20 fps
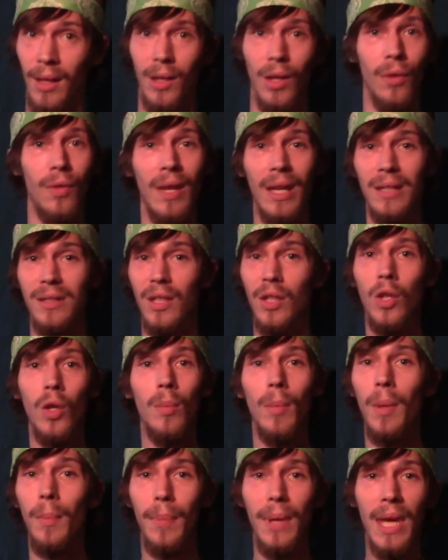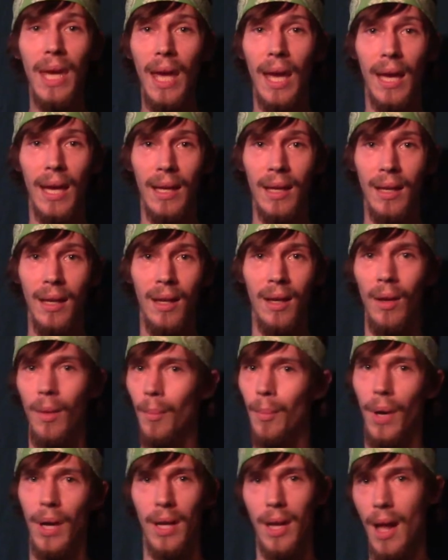You think it's a human being,
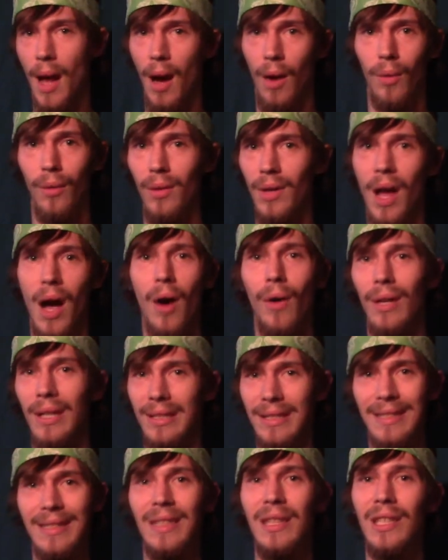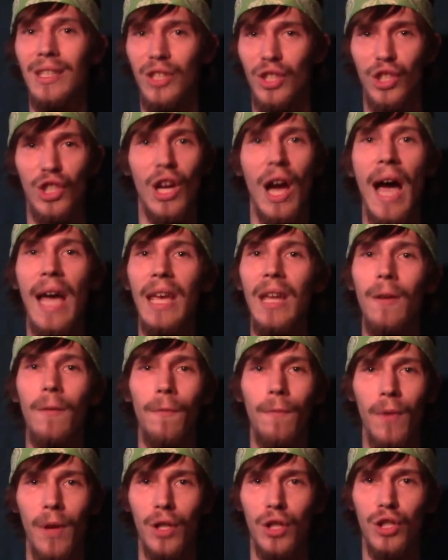but no, it's this giant
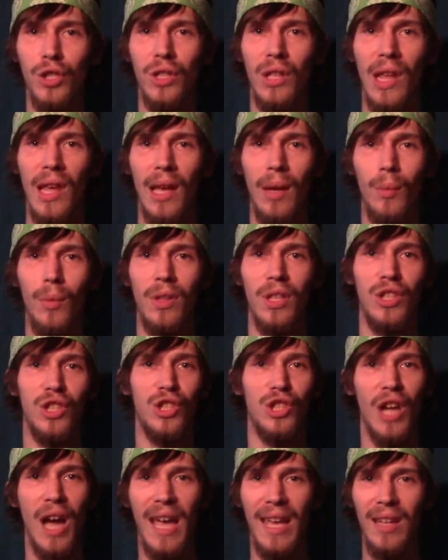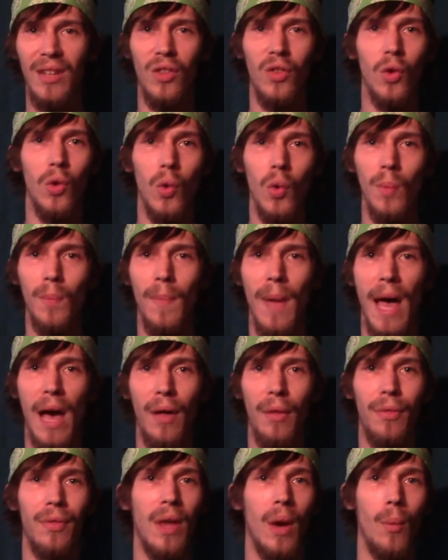fish thing with this giant tube
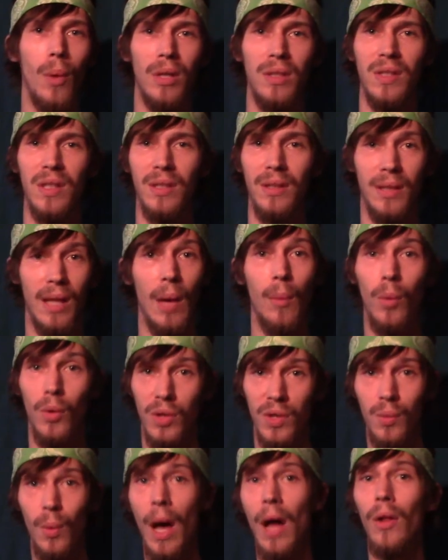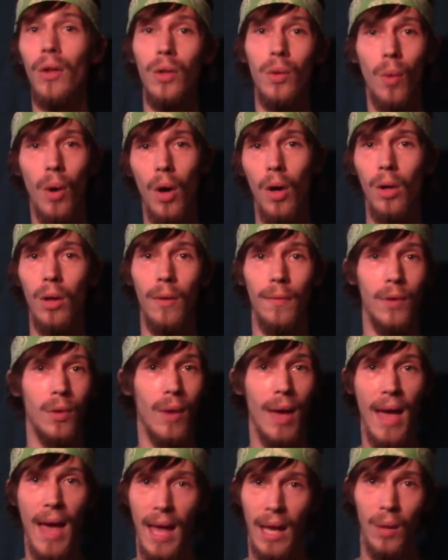mouth that will swallow you whole if you
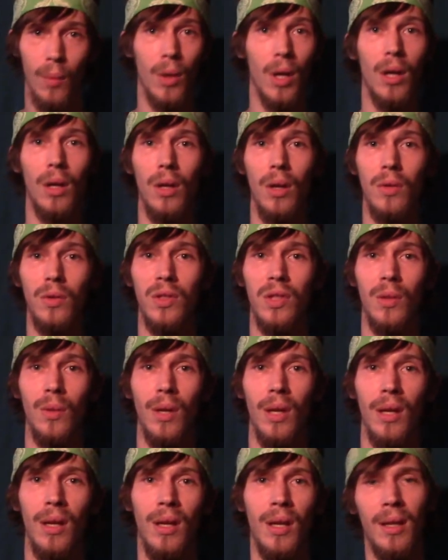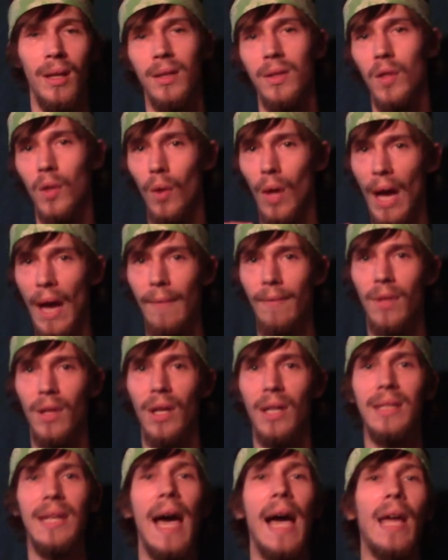get anywhere close to it. So you have
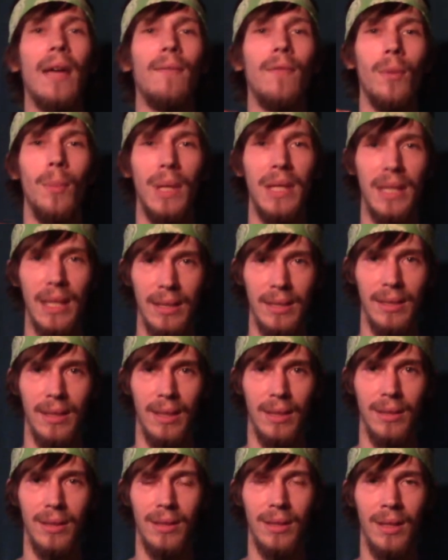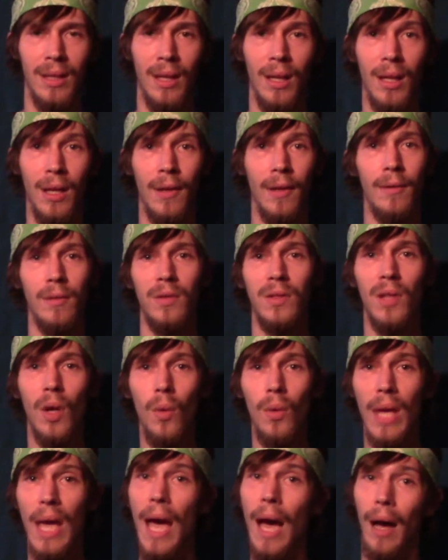to attack it from a distance.
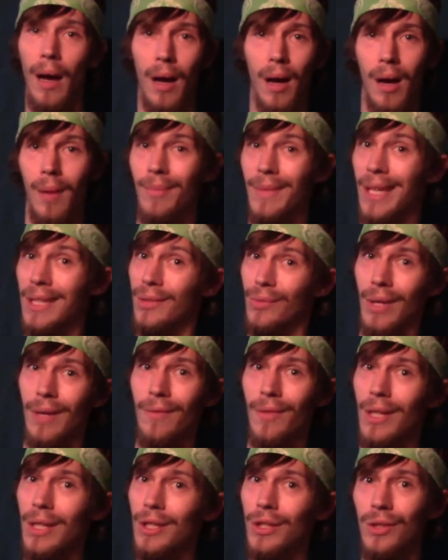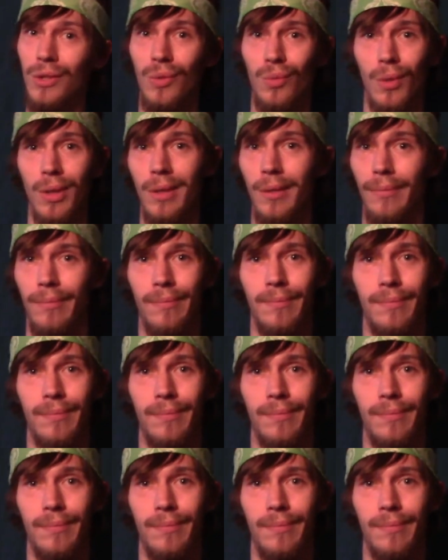So yeah, that's Revelations 1.